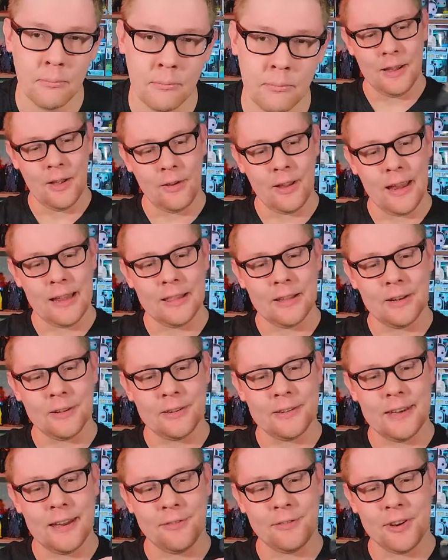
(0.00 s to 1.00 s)
Okay, a little
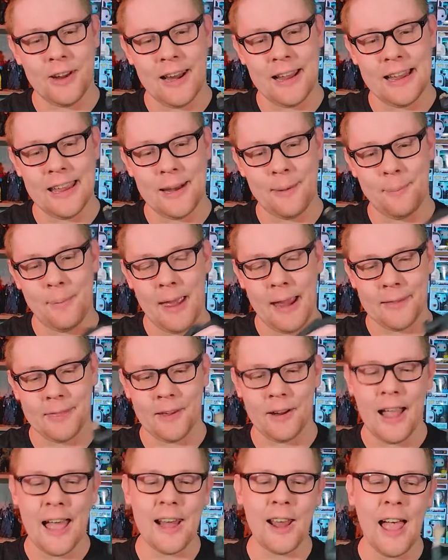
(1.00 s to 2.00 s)
stiff trying to get it back
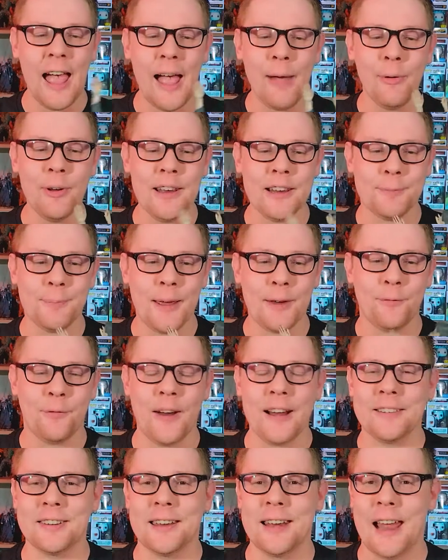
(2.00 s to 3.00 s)
there. I wouldn't expect
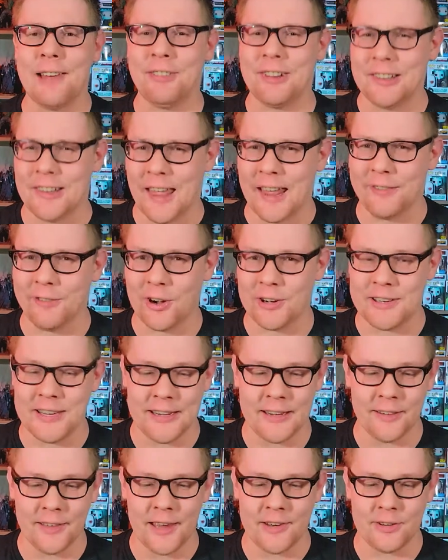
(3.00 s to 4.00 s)
Frankenstein to have a lot of
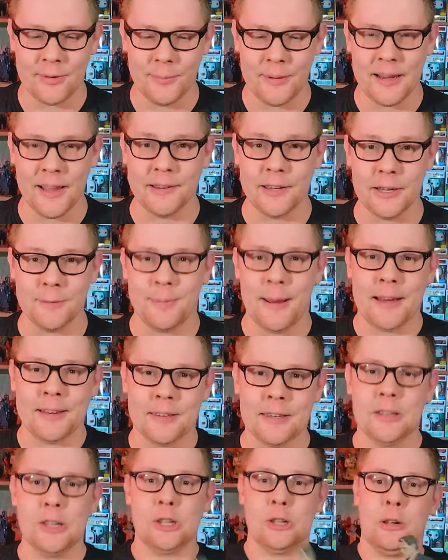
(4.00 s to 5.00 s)
articulation because he's
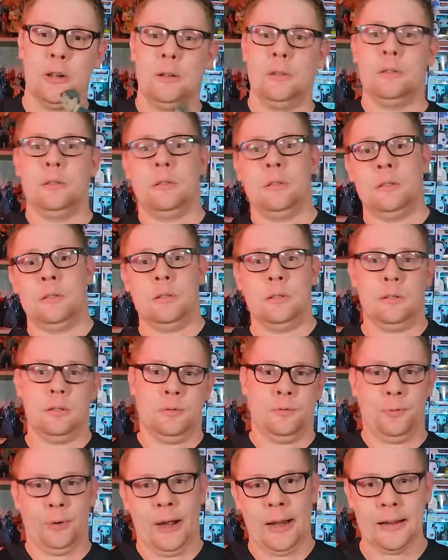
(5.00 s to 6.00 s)
basically just
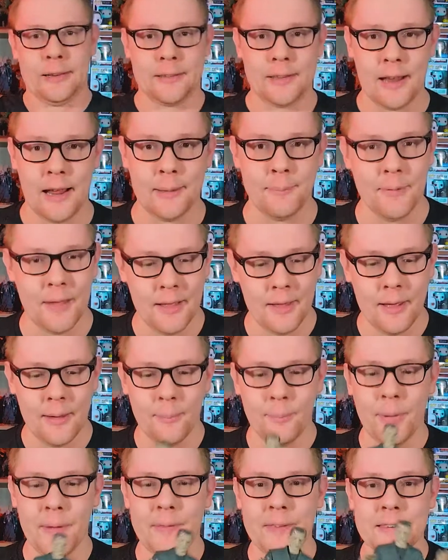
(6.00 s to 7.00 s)
Frankenstein,
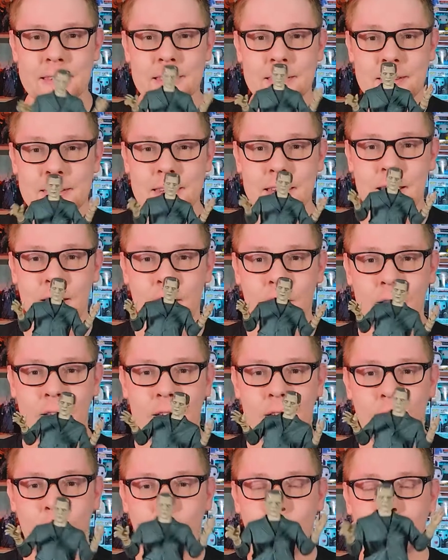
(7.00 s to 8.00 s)
but this is still
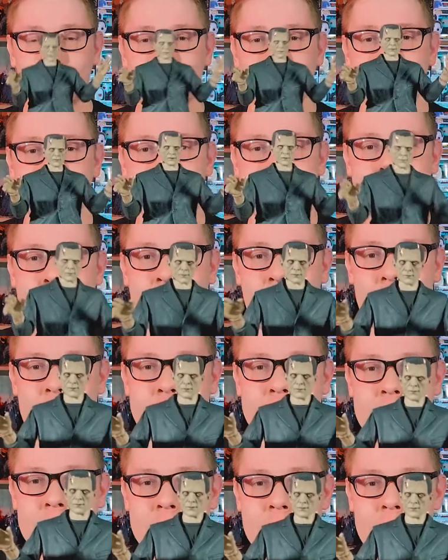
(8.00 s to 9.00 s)
really, really
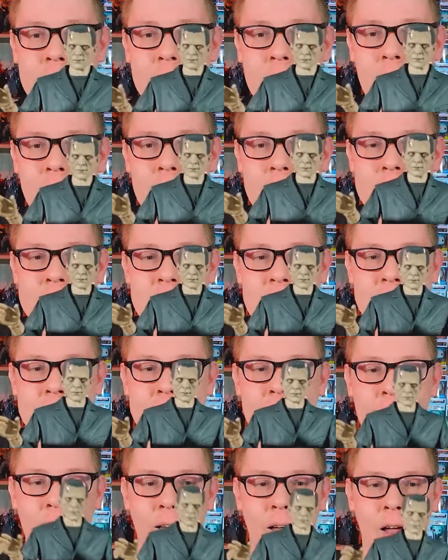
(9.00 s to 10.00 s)
nice. A lot of
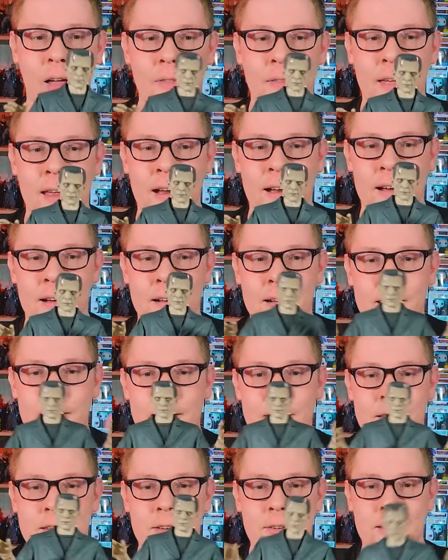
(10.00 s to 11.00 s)
detail on there.
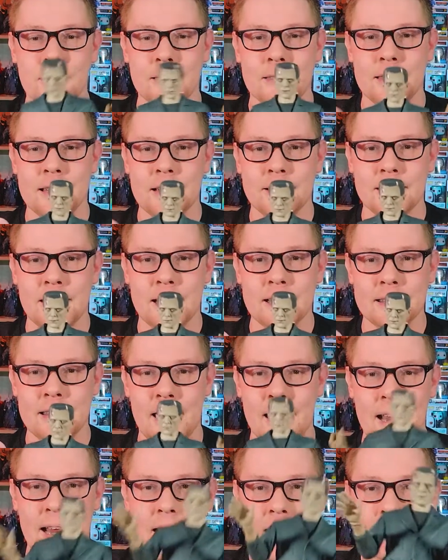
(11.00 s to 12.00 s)
You can see he's got his
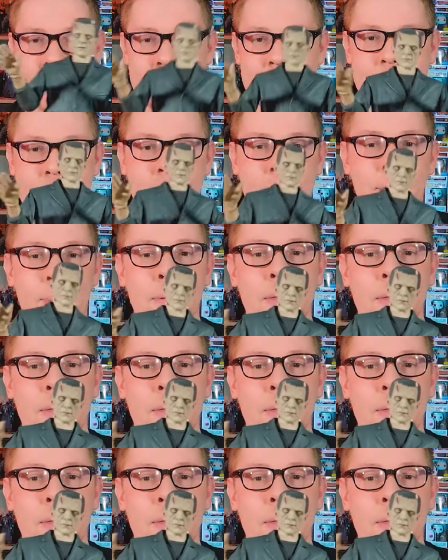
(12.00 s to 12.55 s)
hands up.